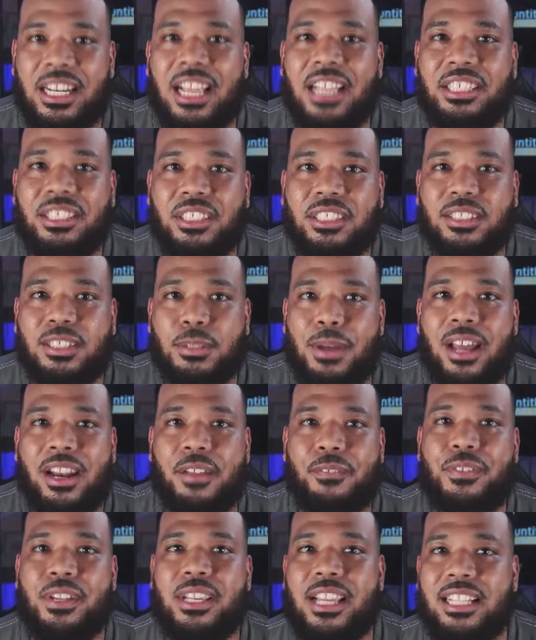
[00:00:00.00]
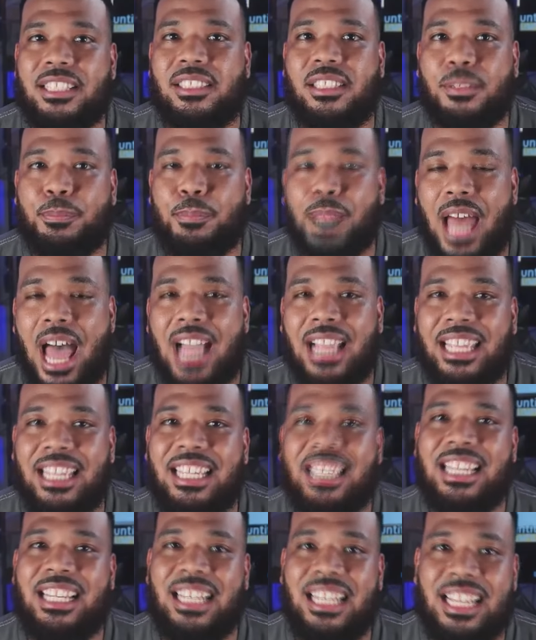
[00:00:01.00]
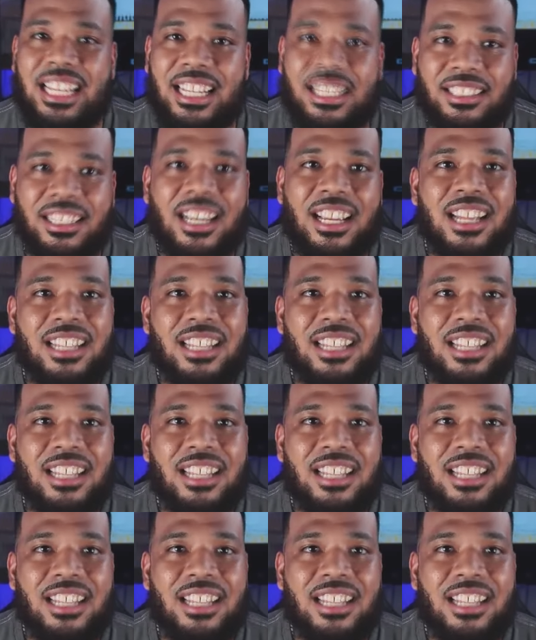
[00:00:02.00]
It's just about if he gets the blocking he needs